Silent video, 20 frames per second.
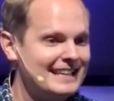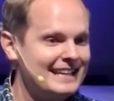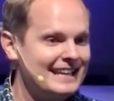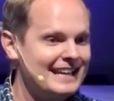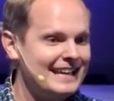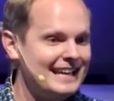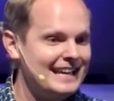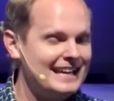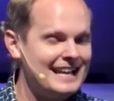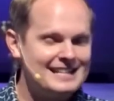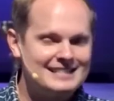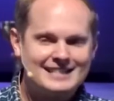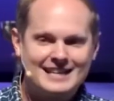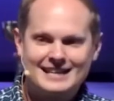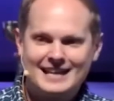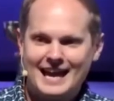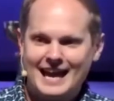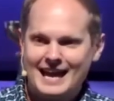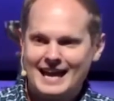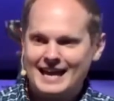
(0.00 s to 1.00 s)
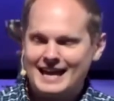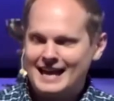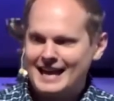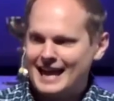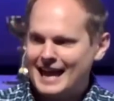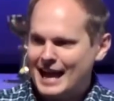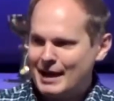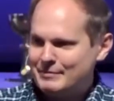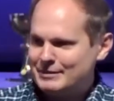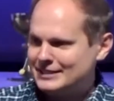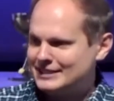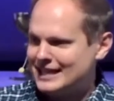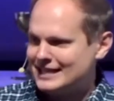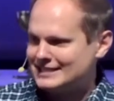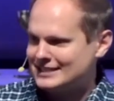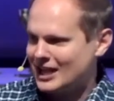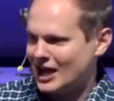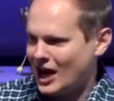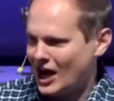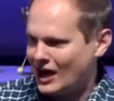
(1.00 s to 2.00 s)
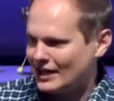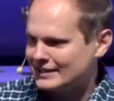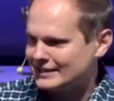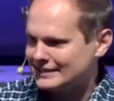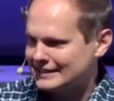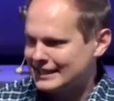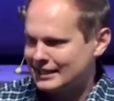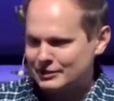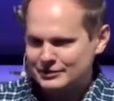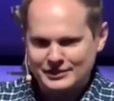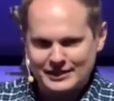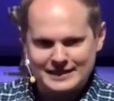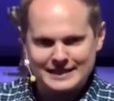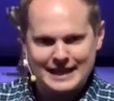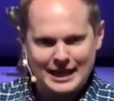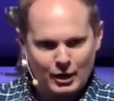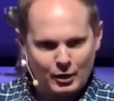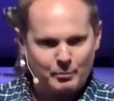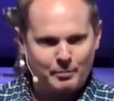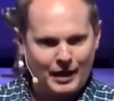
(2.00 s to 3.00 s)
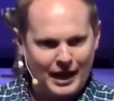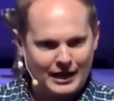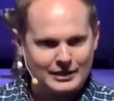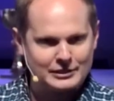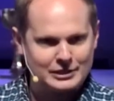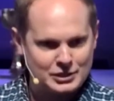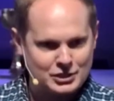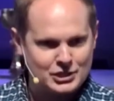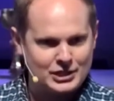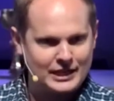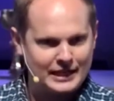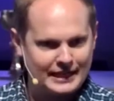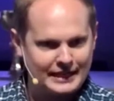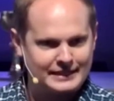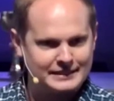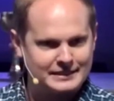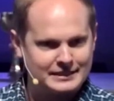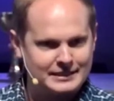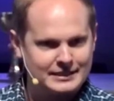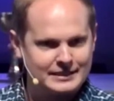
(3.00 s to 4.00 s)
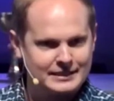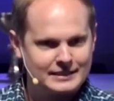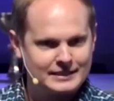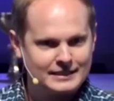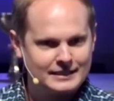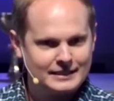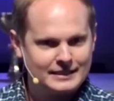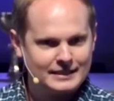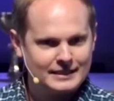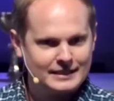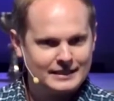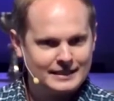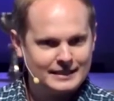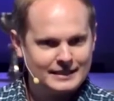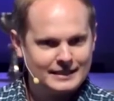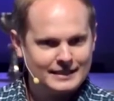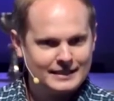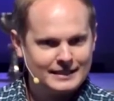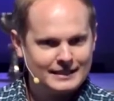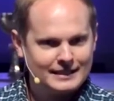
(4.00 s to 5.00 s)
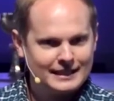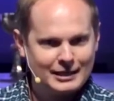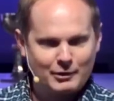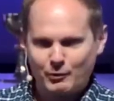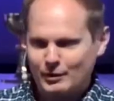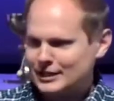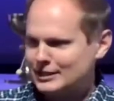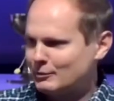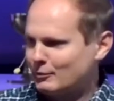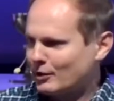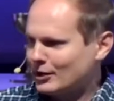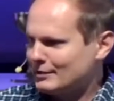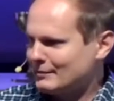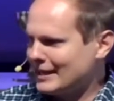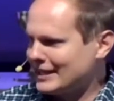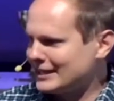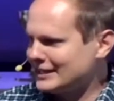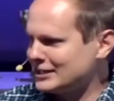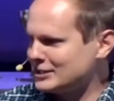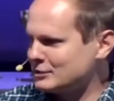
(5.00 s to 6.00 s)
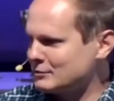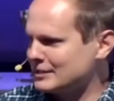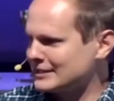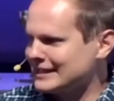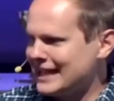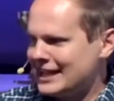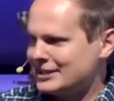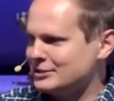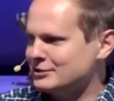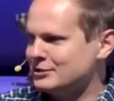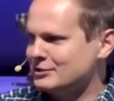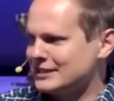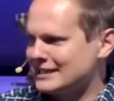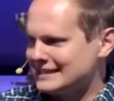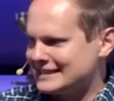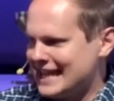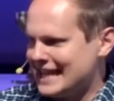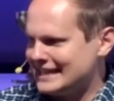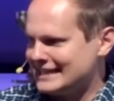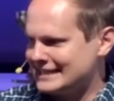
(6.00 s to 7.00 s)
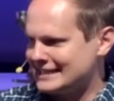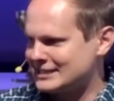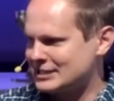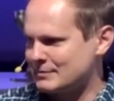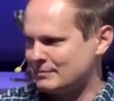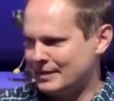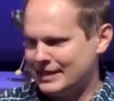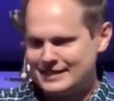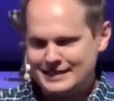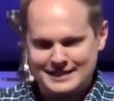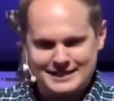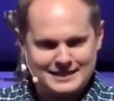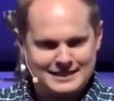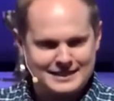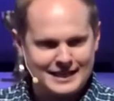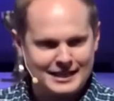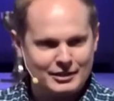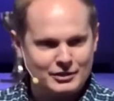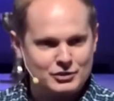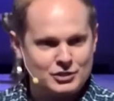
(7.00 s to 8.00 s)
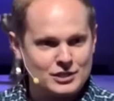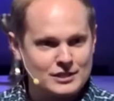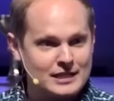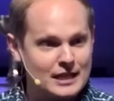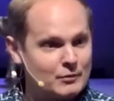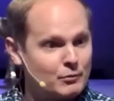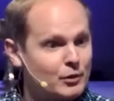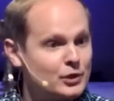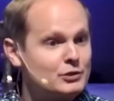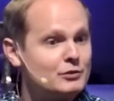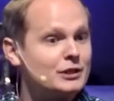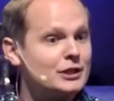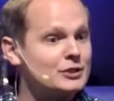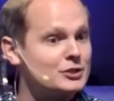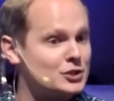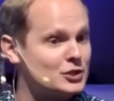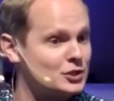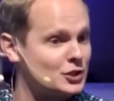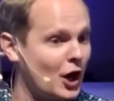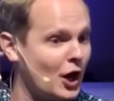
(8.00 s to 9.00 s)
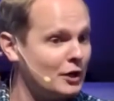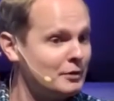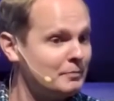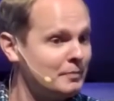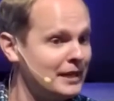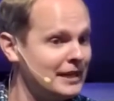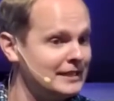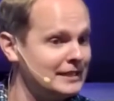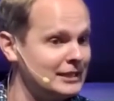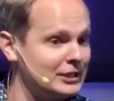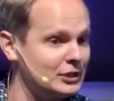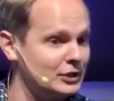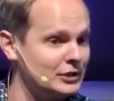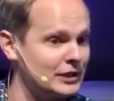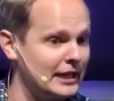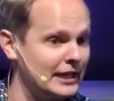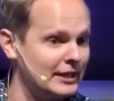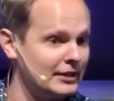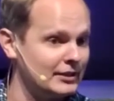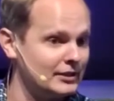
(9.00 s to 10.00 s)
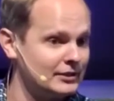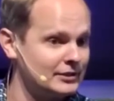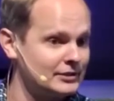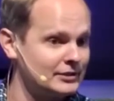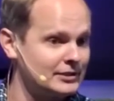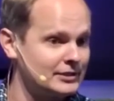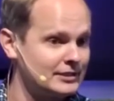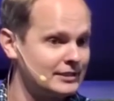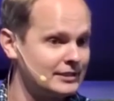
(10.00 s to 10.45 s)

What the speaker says: And I said, Abby, that's an Anna and Elsa nail polish kit. Like, what in the world am I going to do with that? You know that Daddy doesn't paint his nails. She said, well, you can start painting your nails.